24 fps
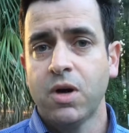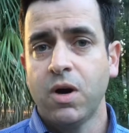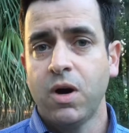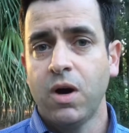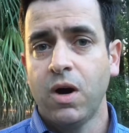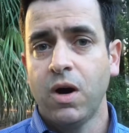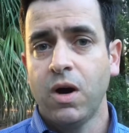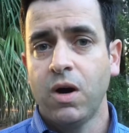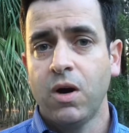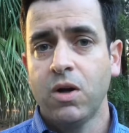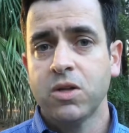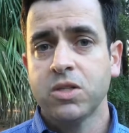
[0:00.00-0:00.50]

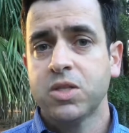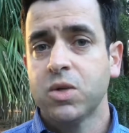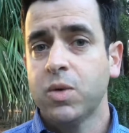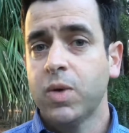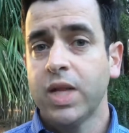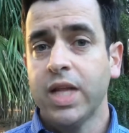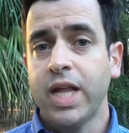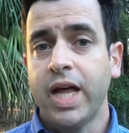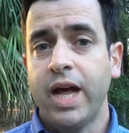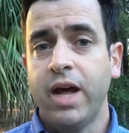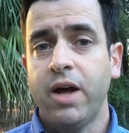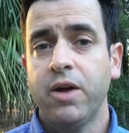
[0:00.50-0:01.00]
are
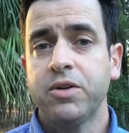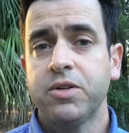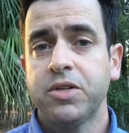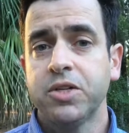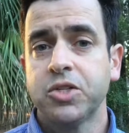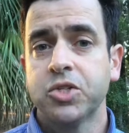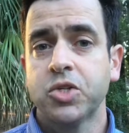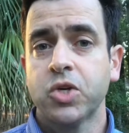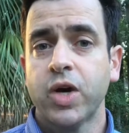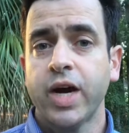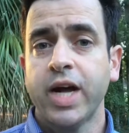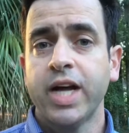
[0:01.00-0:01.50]
also allowed
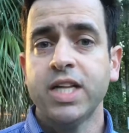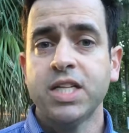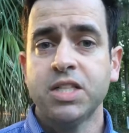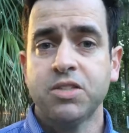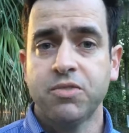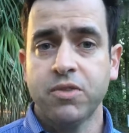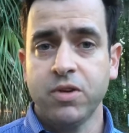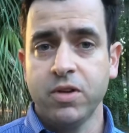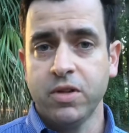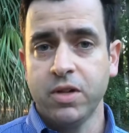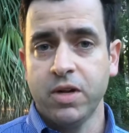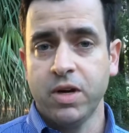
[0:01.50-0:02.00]
to
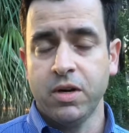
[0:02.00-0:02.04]
transfer